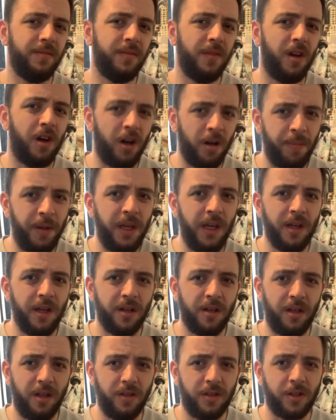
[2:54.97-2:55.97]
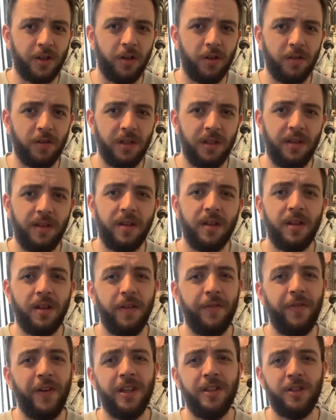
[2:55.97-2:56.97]
up here in Scotland, the
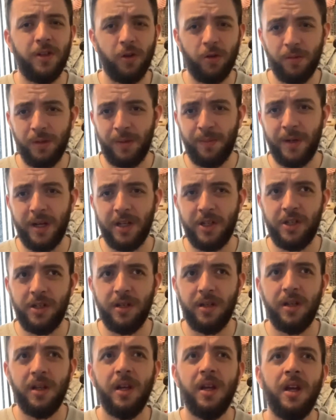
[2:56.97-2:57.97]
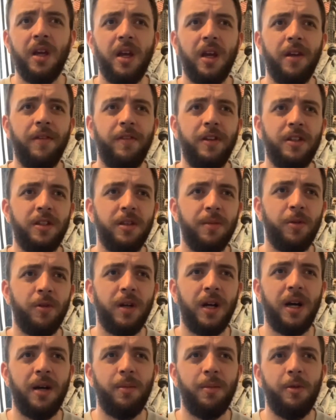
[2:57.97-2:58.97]
fans are always passionate. If you support
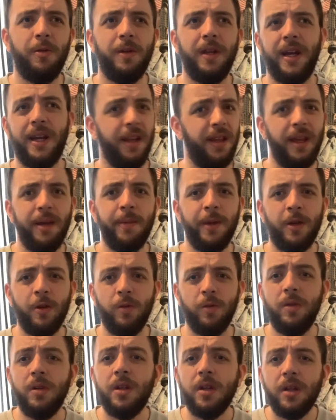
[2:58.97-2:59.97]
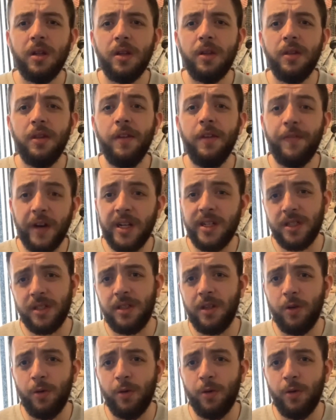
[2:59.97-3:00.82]
Hamilton Academical, the fans are still